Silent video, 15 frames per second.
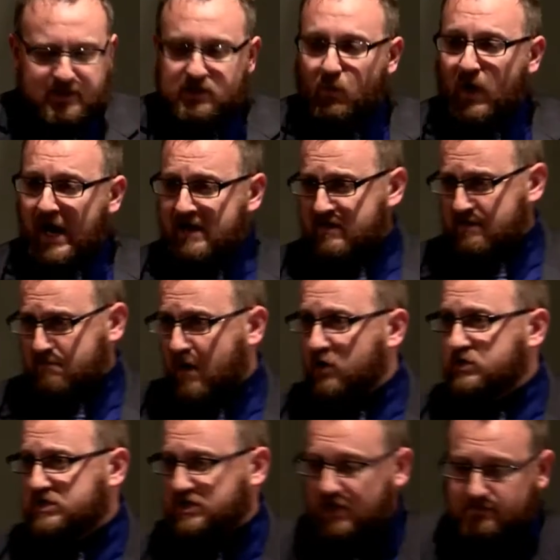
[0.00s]
in the way that
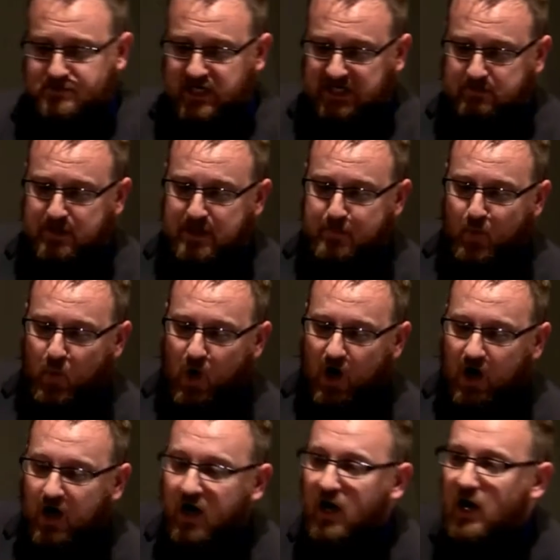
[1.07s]
most subject people
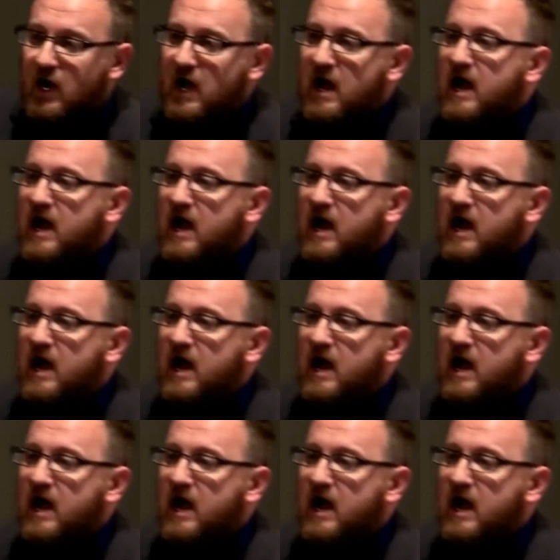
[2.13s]
are.